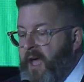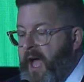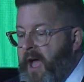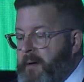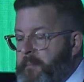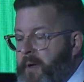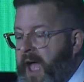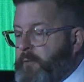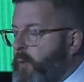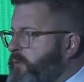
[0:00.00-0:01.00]
um,
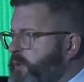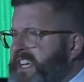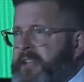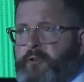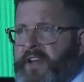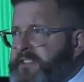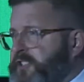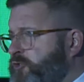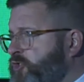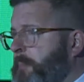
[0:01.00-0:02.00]
at one retailer and has to
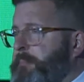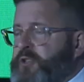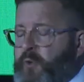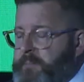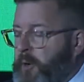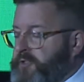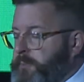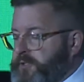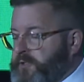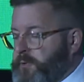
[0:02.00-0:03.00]
jump between
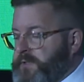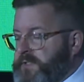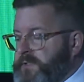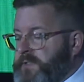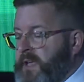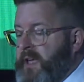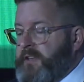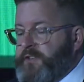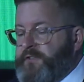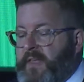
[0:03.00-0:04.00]
multiple sources
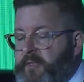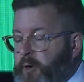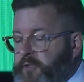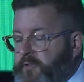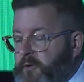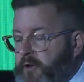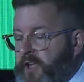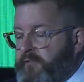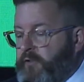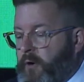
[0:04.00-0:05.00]
to find the book that they're
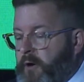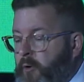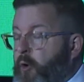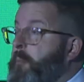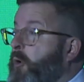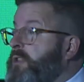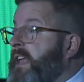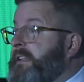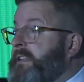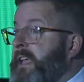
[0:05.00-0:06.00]
looking for, or more
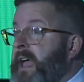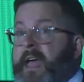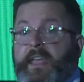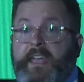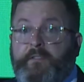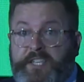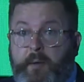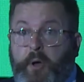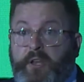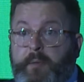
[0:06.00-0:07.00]
likely, gives
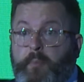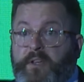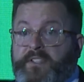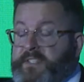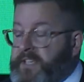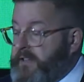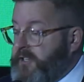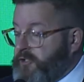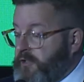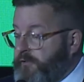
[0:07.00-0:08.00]
up on ebooks and
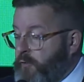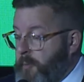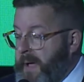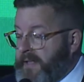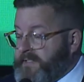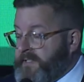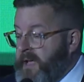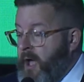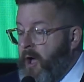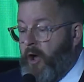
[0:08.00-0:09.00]
digital formats
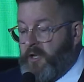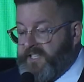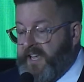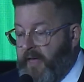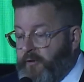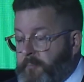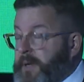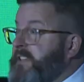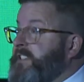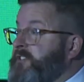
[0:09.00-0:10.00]
altogether
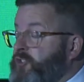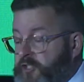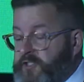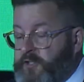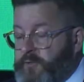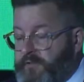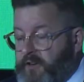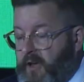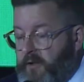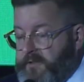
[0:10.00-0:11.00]
because it's just too
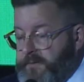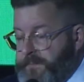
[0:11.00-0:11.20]
difficult.